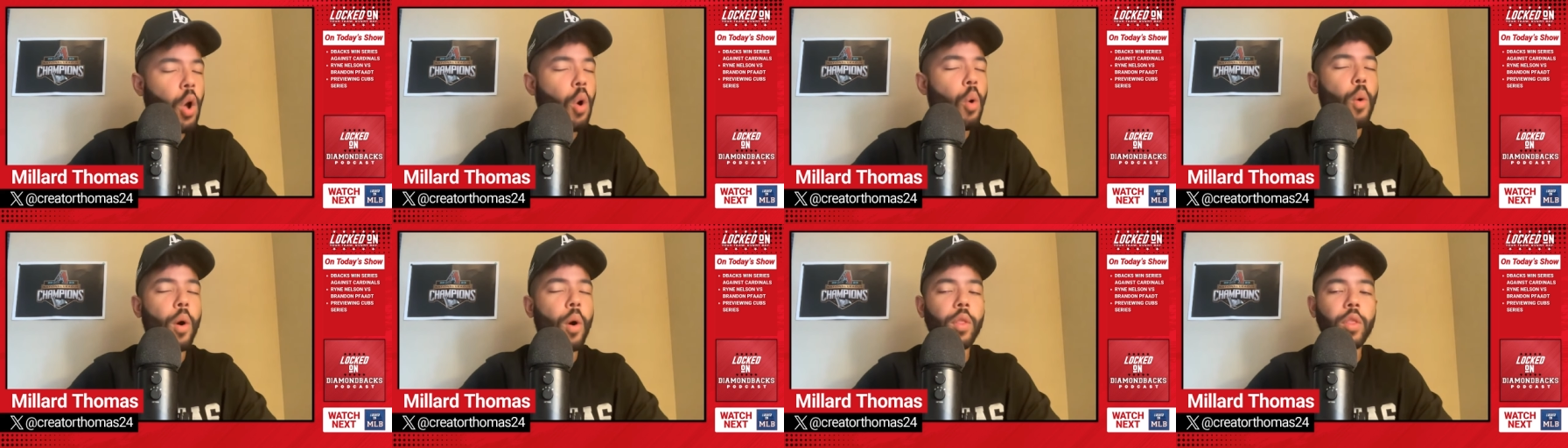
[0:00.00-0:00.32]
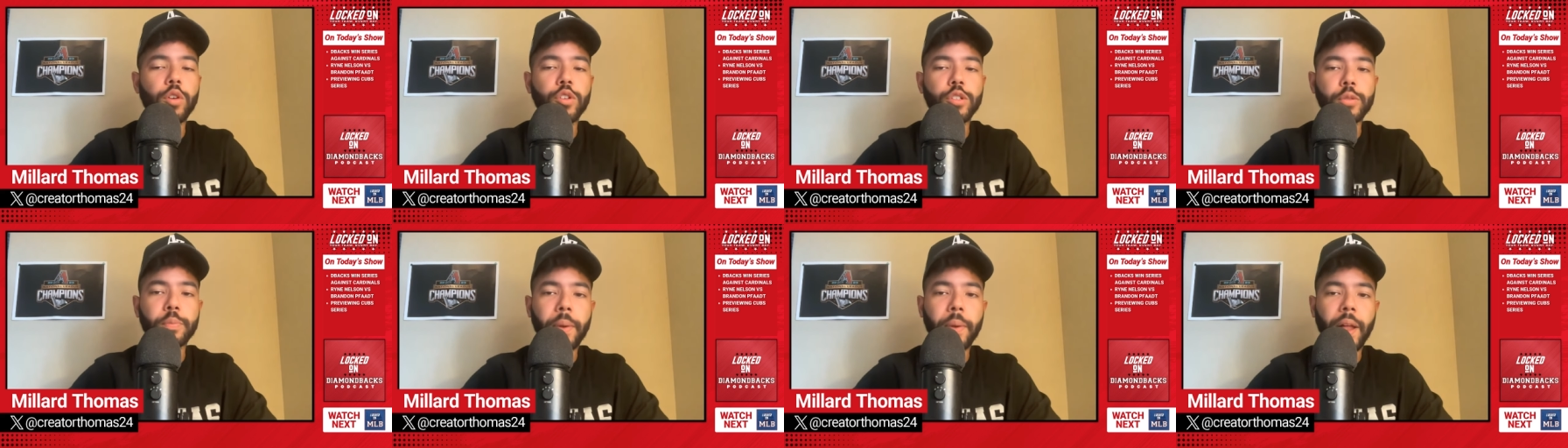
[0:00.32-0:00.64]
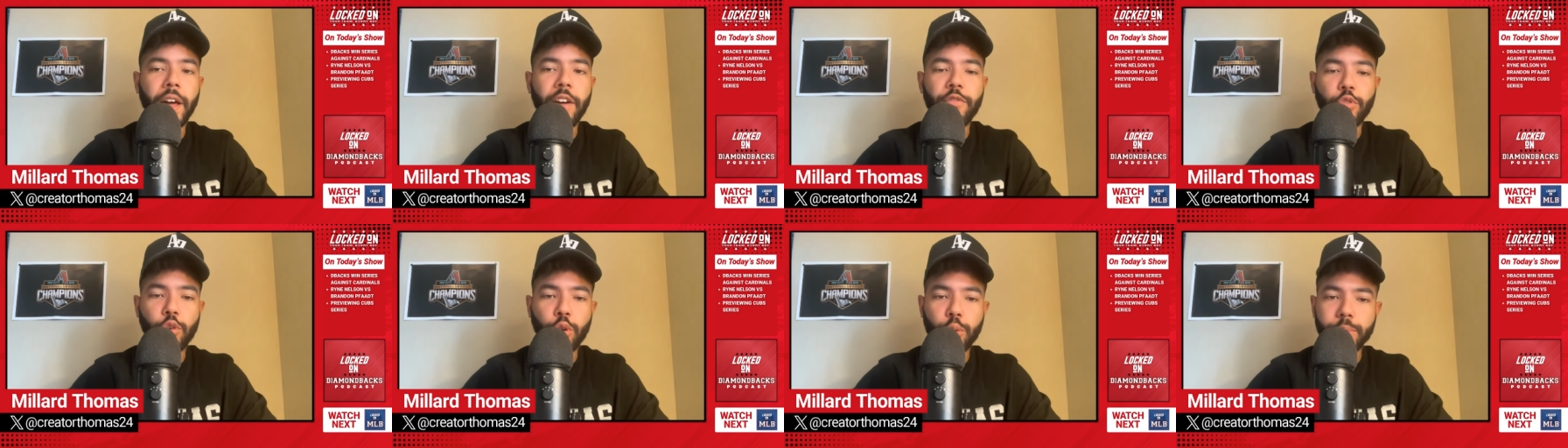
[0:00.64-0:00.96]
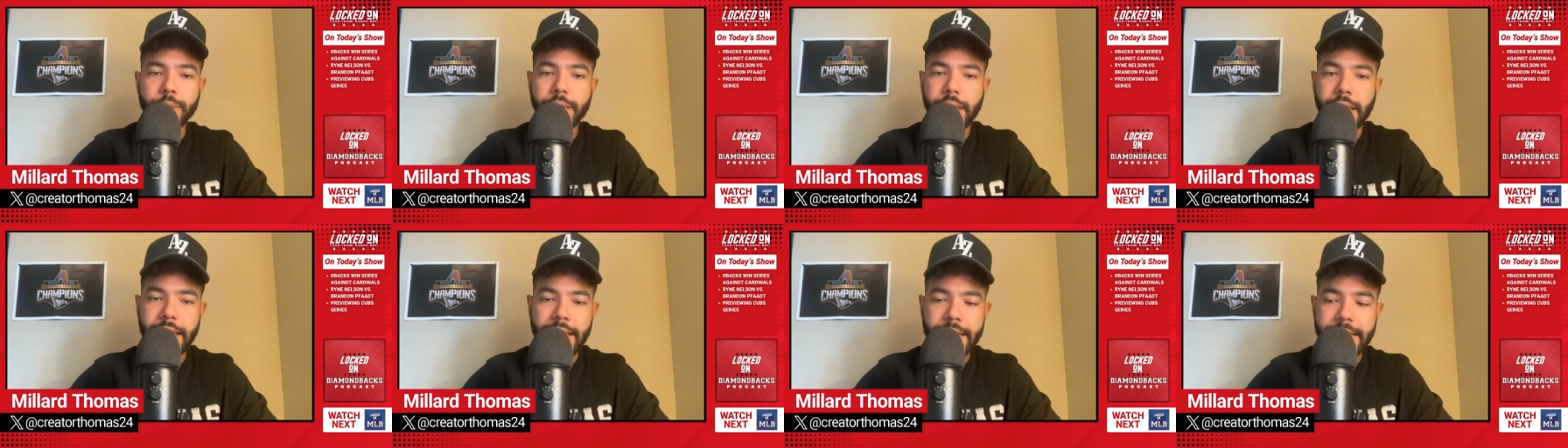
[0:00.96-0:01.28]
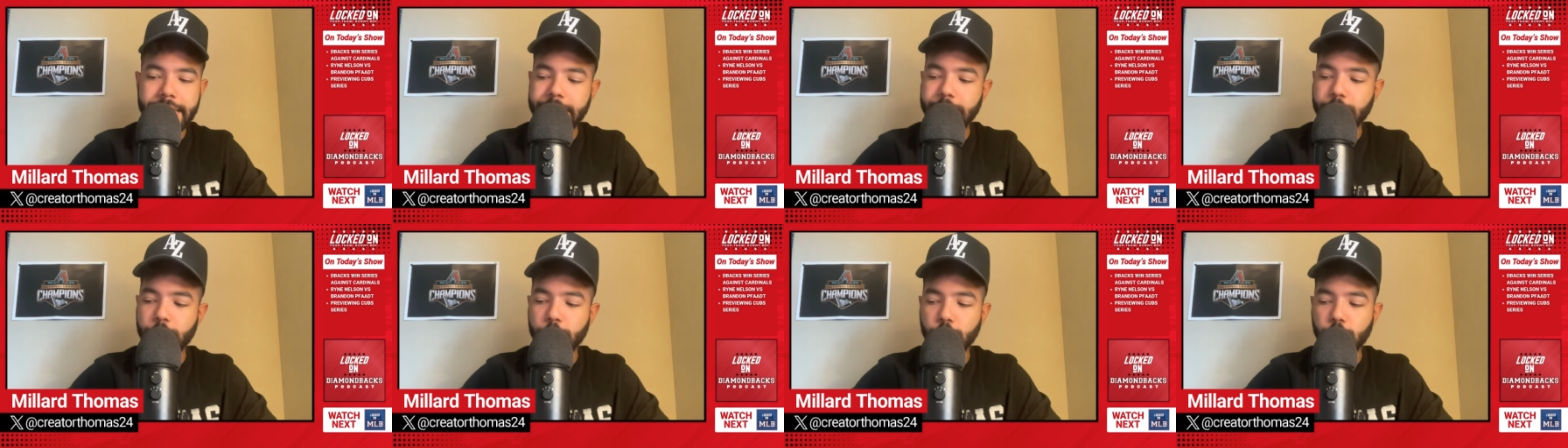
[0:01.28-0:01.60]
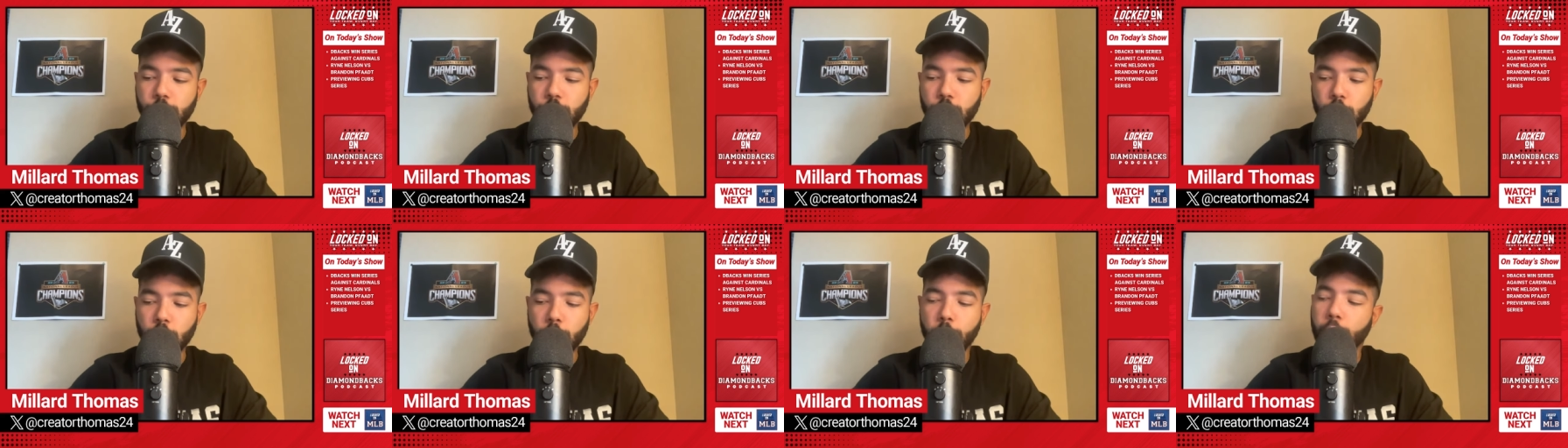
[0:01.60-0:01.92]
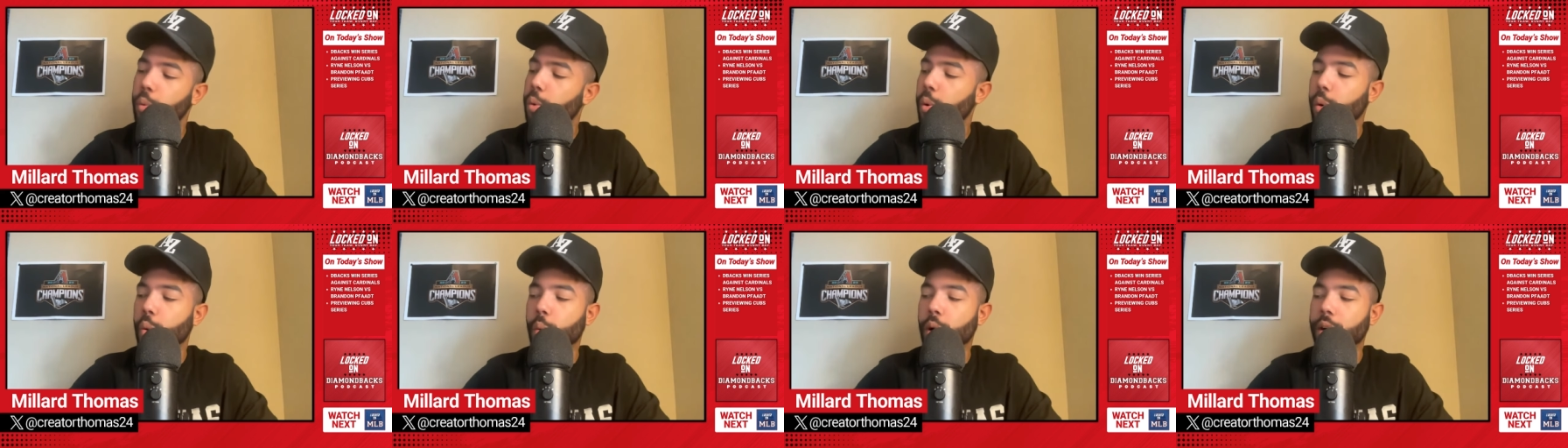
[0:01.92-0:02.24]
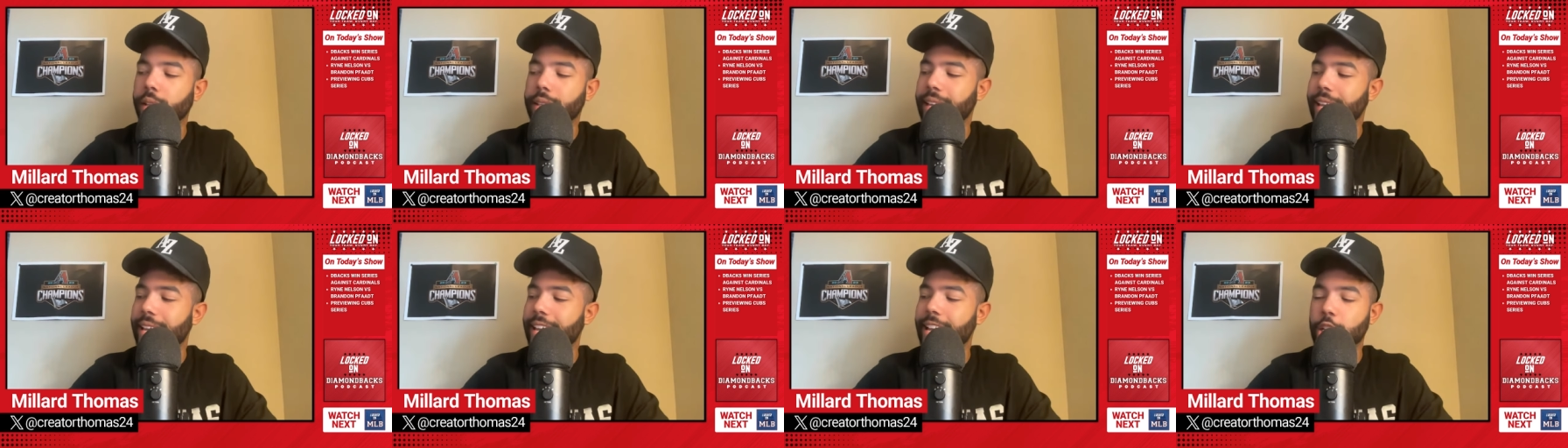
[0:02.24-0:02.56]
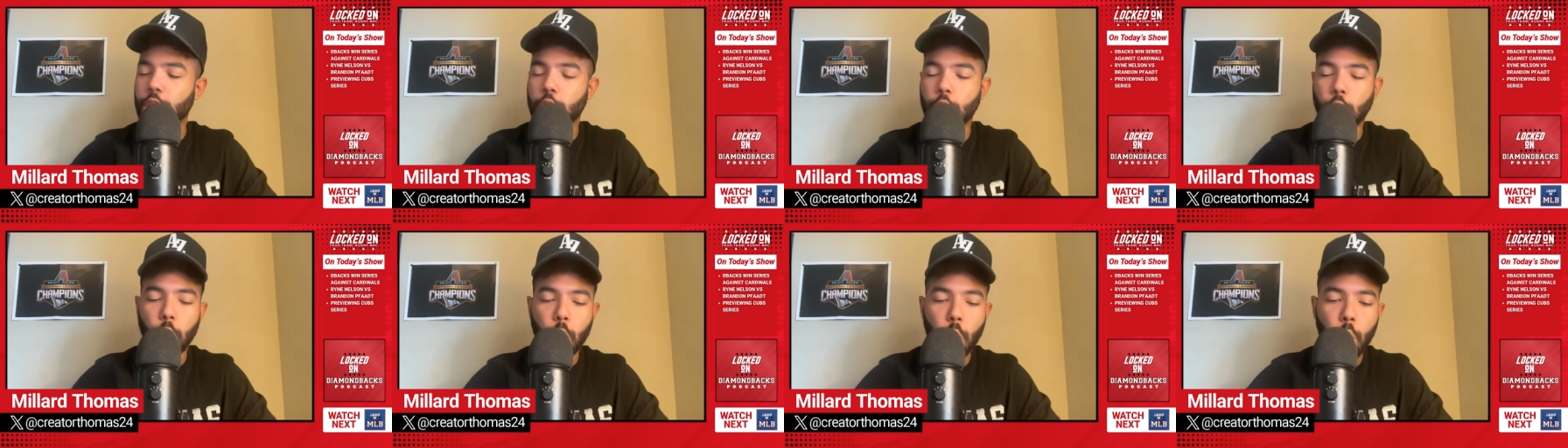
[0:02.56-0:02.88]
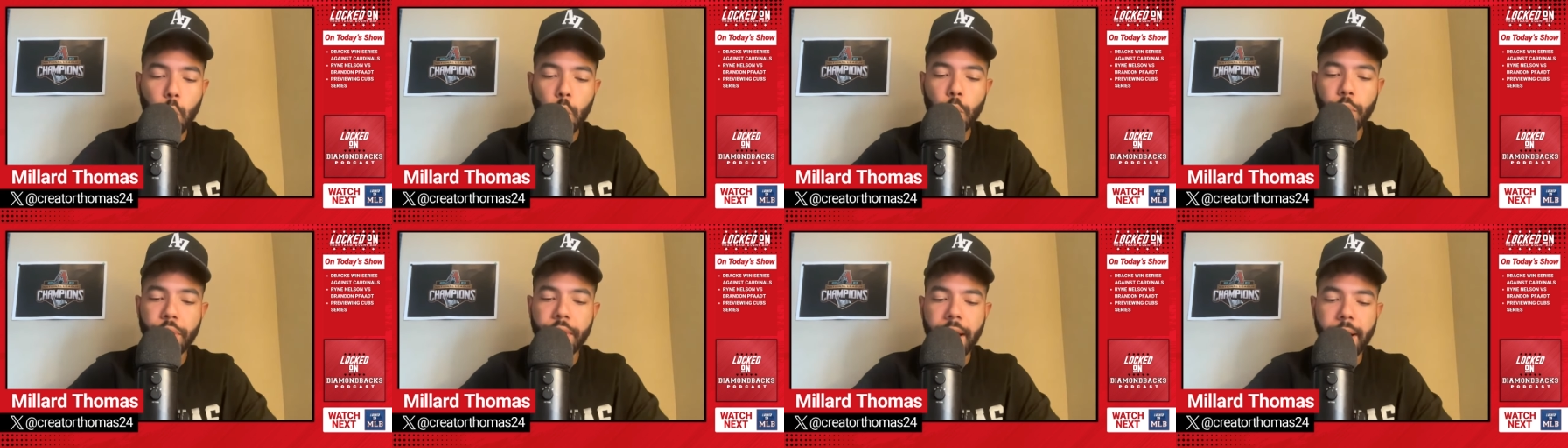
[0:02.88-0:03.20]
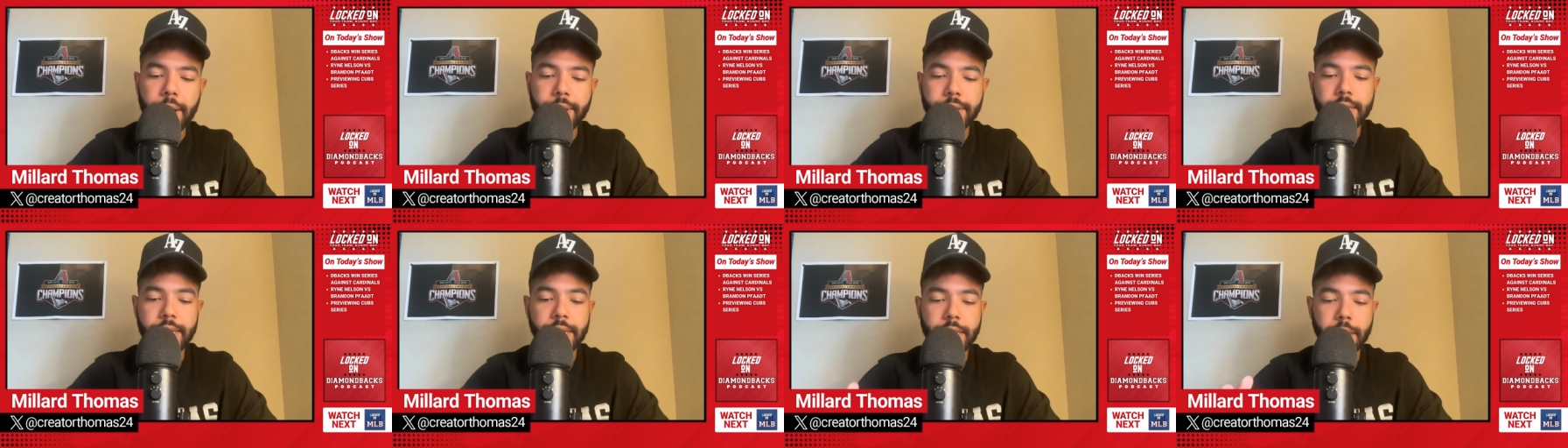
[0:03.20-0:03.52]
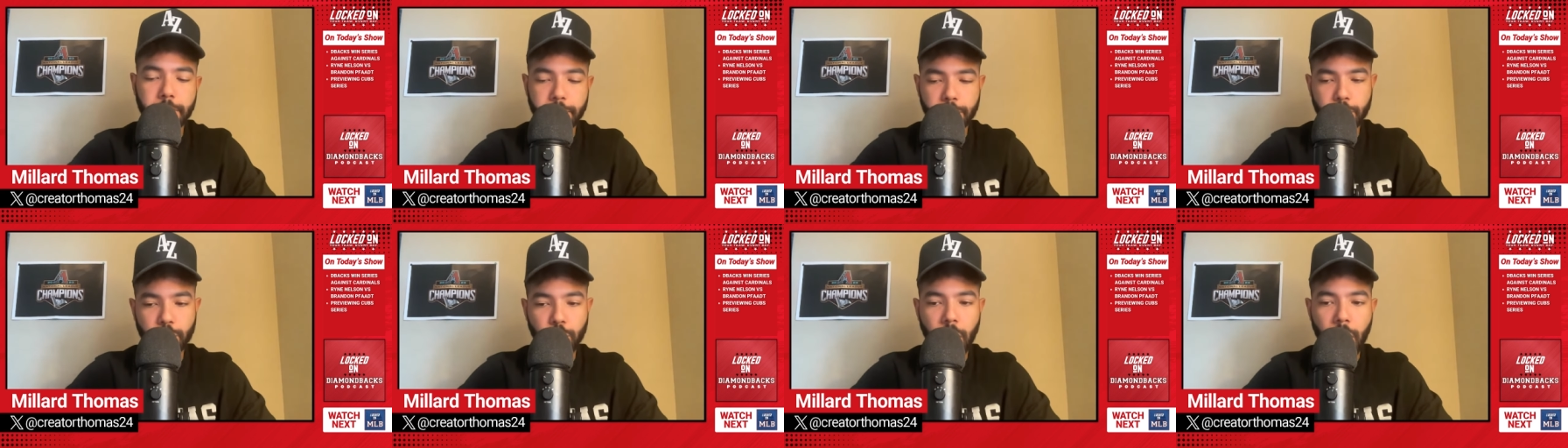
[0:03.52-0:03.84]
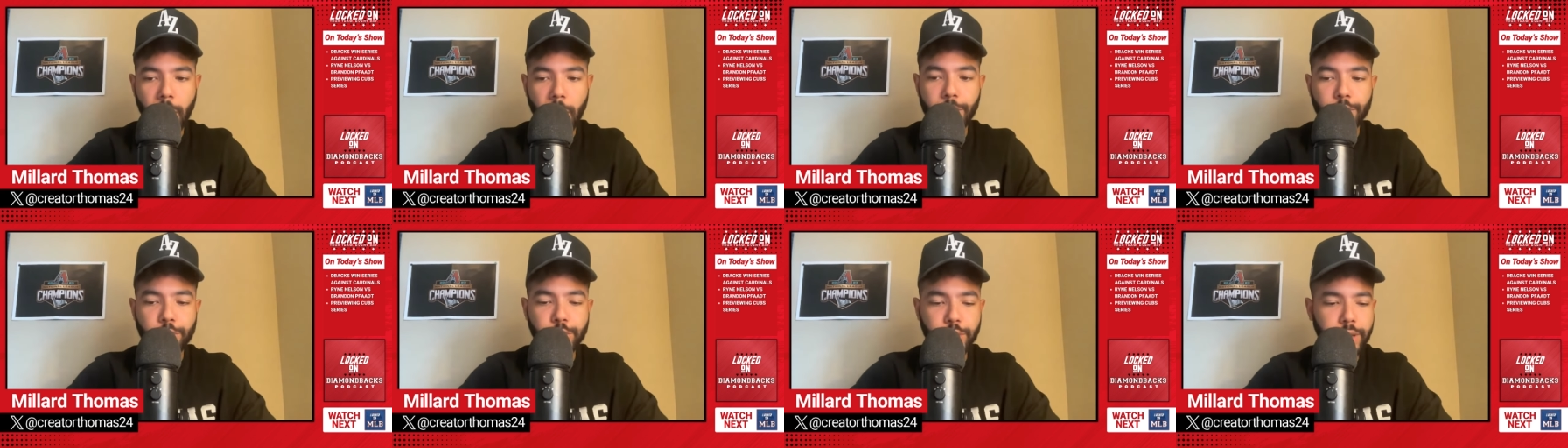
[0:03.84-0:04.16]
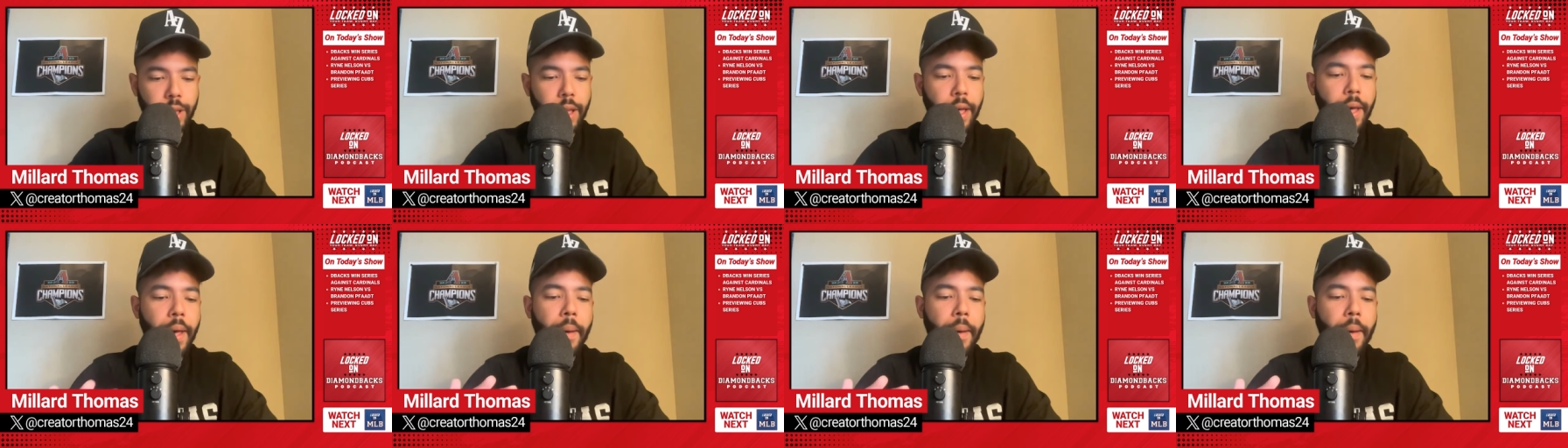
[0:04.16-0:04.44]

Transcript: One of those platforms is YouTube. We want to hit 2,000 subscribers